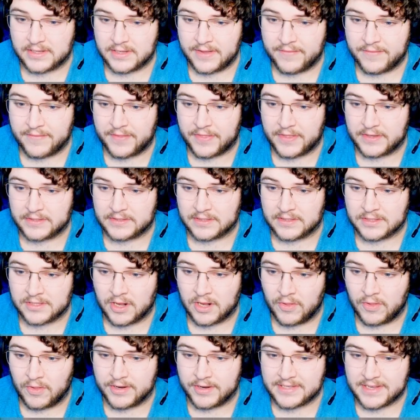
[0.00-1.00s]
if this is
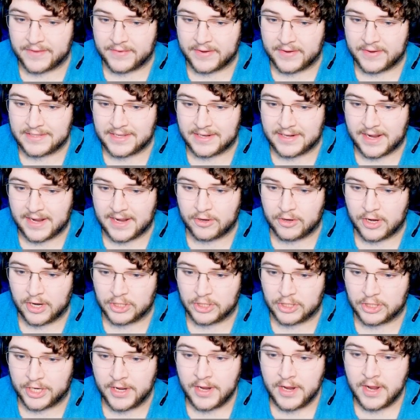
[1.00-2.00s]
so, there is evidence that
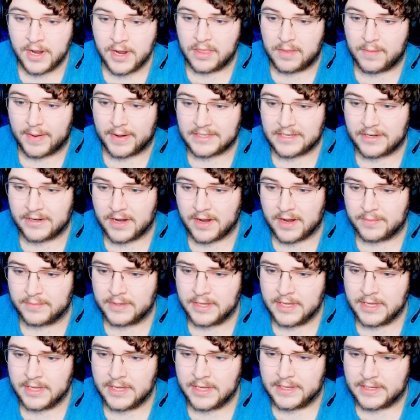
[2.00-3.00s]
introduction of the bacterium
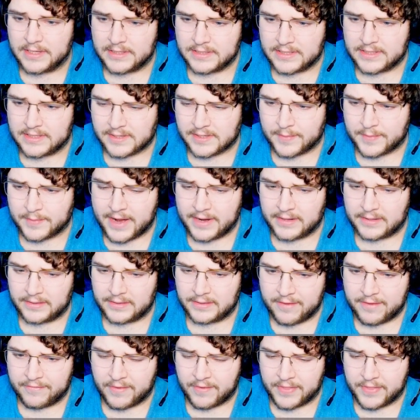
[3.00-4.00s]
disseminated
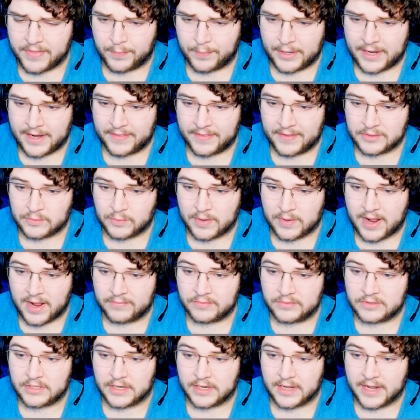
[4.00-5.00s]
life on the planet. This would
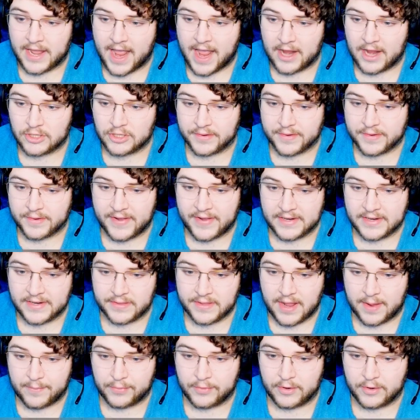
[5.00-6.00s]
have done a cash-out effects on
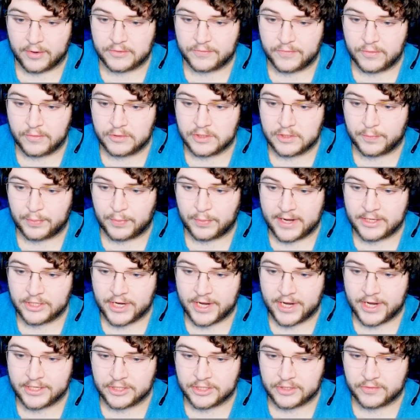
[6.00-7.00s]
the Emperor's food supply
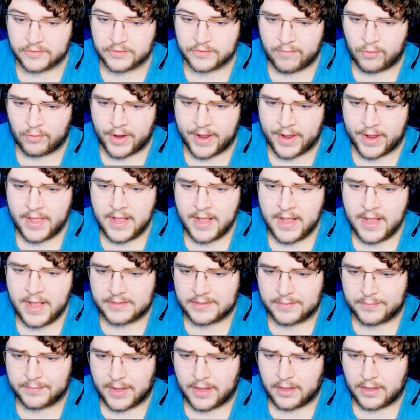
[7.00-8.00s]
chain and survival rate.
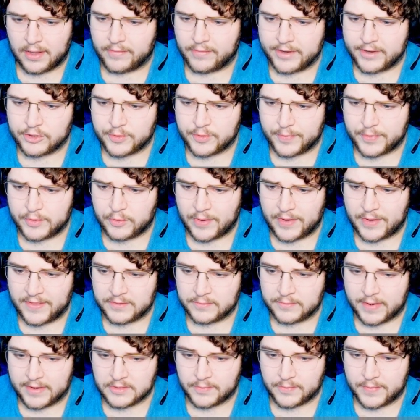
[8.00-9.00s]
Symbolic relationship between the
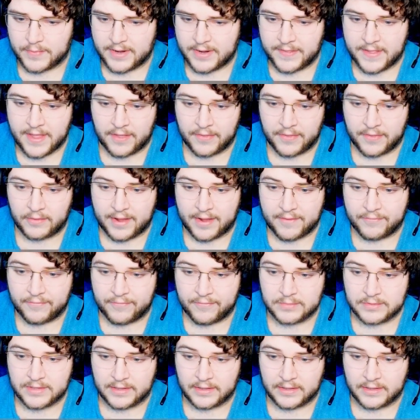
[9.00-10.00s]
specimen and the other life
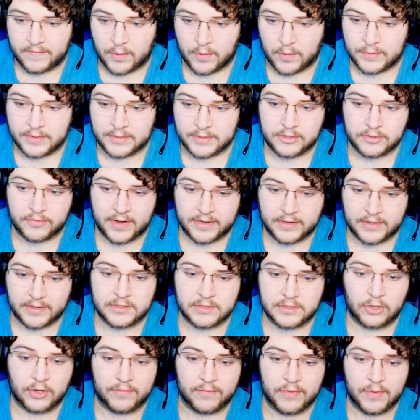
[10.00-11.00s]
forms likely developed as a direct
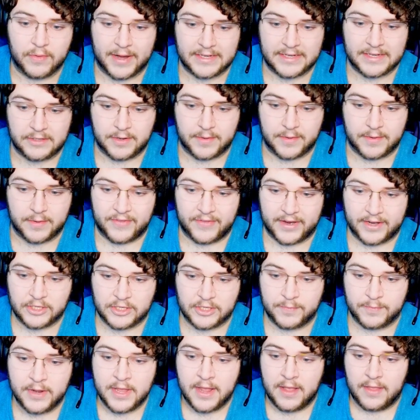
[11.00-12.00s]
result of the bacterium
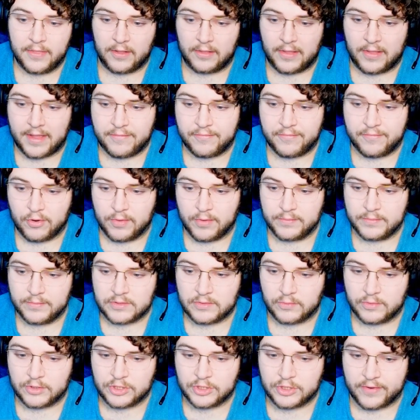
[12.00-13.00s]
infection. The life forms,
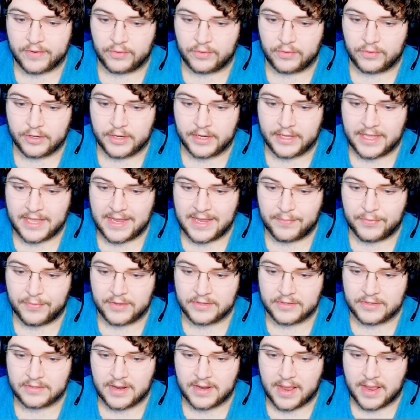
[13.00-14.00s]
which have learned to keep this